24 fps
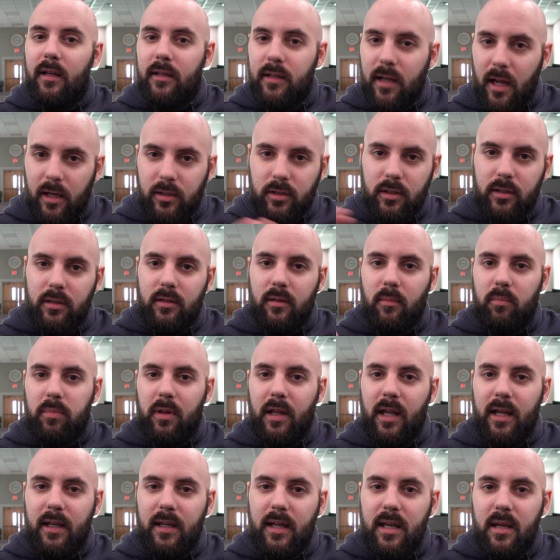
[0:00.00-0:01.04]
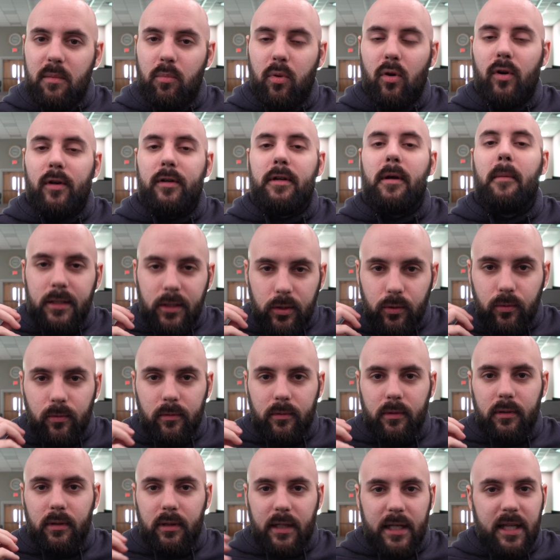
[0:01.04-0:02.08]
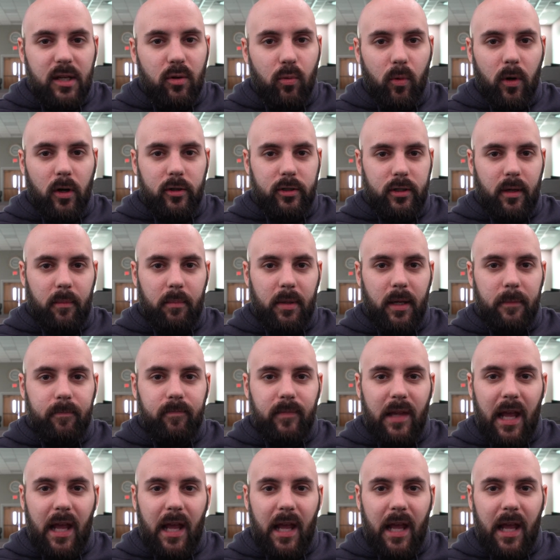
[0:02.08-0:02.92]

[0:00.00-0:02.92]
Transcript: not just to play keyboard, to lead worship.